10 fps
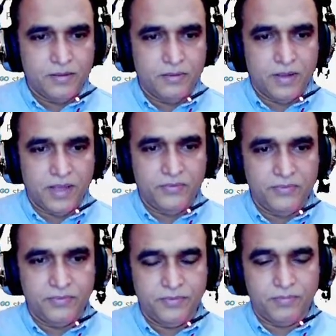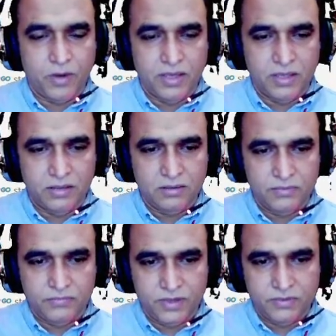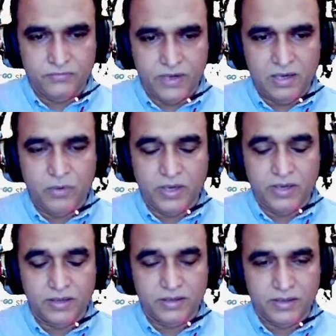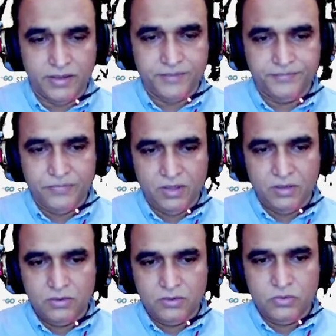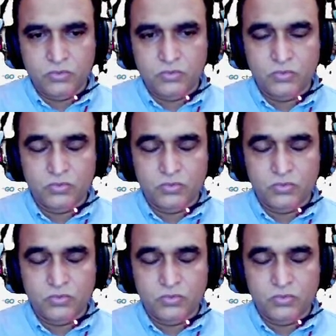f pointer file pointer here to